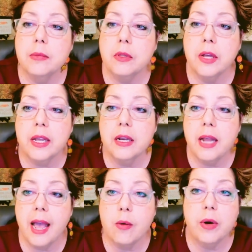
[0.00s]
looking
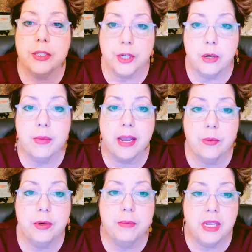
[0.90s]
at what
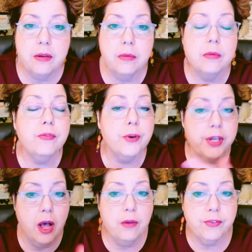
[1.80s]
termite would mean for
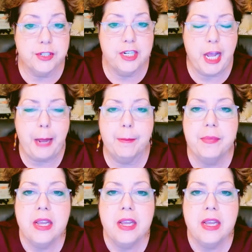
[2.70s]
y'all for today.